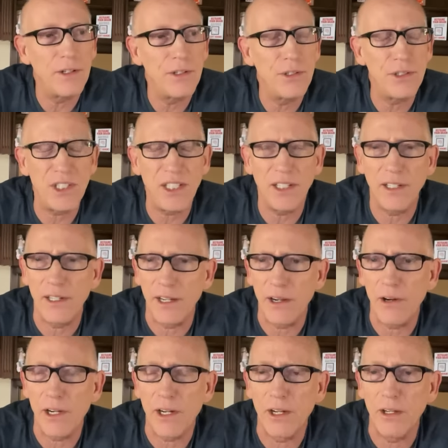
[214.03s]
Zia
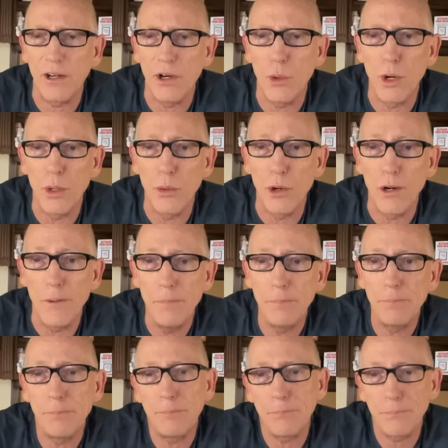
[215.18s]
Erica, all one word.
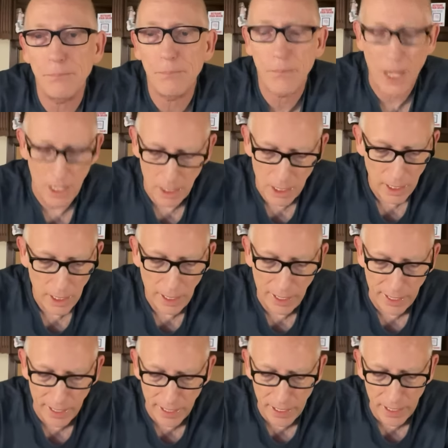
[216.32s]

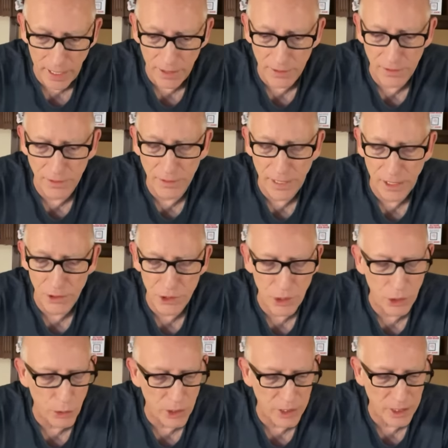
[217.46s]
And that'll show
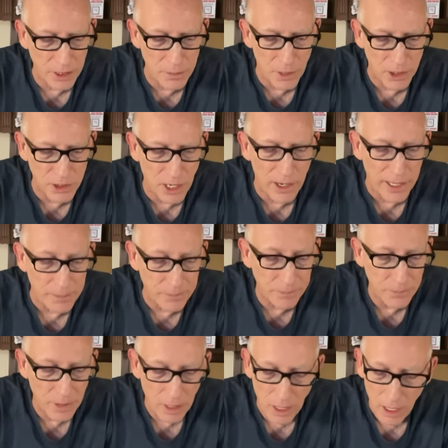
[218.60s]
you where to get the mugs. All
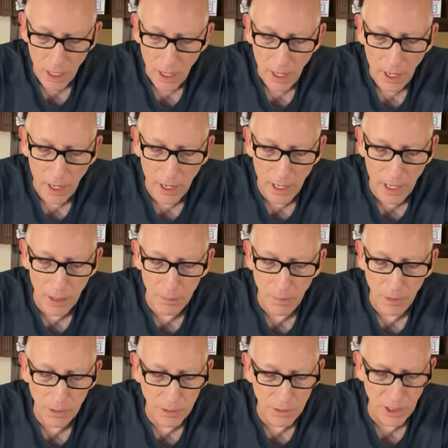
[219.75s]

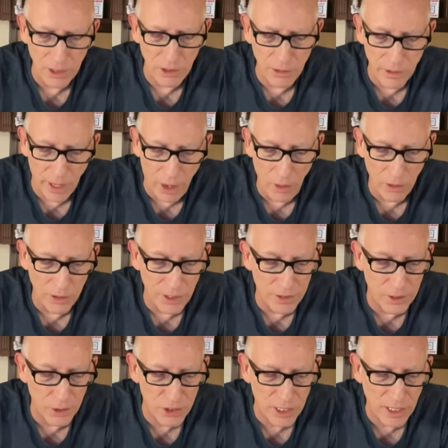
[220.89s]
right. Did you know that
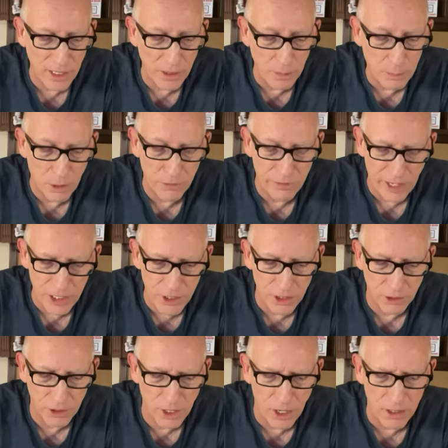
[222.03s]
there's a
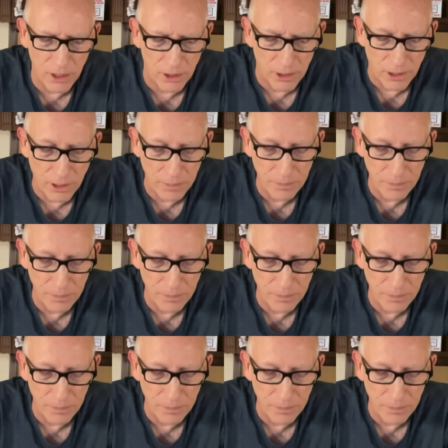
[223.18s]
professional cuddler?